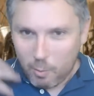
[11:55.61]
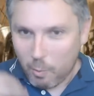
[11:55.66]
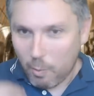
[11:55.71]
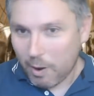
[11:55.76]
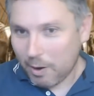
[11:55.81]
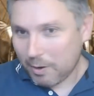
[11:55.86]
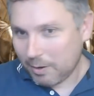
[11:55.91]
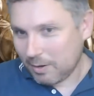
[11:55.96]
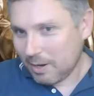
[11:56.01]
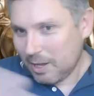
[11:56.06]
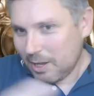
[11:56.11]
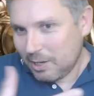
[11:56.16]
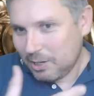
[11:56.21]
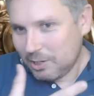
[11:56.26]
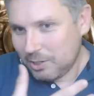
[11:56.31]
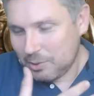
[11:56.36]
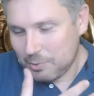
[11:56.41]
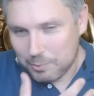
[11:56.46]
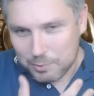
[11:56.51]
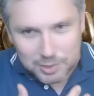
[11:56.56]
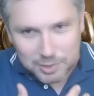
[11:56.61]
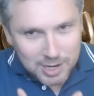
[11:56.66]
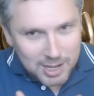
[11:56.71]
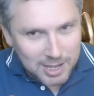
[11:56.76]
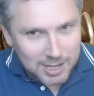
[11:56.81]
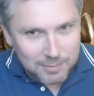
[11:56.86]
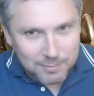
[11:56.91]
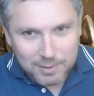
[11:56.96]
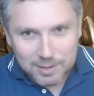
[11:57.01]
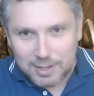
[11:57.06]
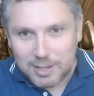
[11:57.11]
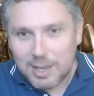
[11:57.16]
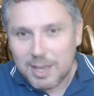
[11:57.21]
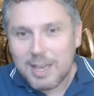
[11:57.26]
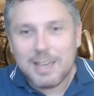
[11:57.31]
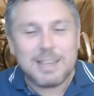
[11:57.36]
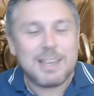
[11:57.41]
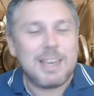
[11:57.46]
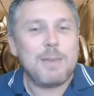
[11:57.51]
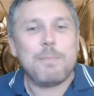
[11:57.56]
one huge navy
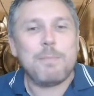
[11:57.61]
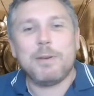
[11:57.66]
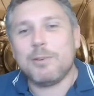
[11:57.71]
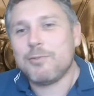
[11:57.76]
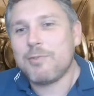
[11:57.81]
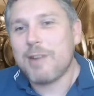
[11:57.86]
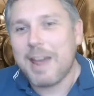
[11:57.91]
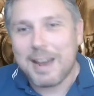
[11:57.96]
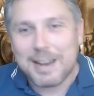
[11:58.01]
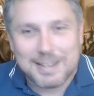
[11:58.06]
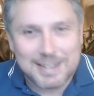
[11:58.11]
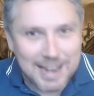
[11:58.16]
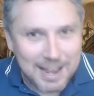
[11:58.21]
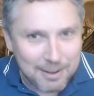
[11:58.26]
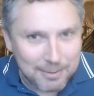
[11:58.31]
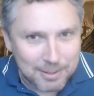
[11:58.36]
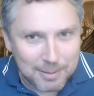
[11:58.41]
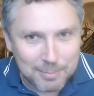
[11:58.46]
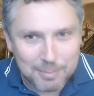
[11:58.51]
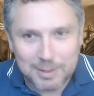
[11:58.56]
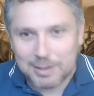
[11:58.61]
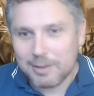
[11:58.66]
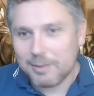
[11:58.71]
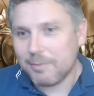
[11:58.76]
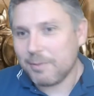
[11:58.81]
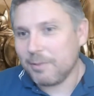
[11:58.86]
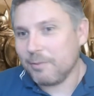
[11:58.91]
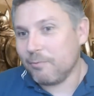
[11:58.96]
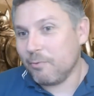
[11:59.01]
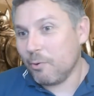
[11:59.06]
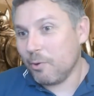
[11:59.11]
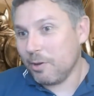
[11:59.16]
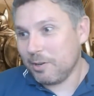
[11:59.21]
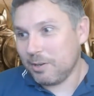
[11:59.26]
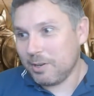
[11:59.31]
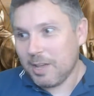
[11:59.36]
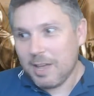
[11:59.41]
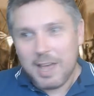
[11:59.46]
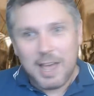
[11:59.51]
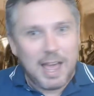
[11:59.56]
keeping track down the middle of the
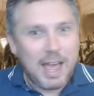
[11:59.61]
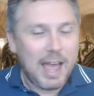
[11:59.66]
Rhoyne,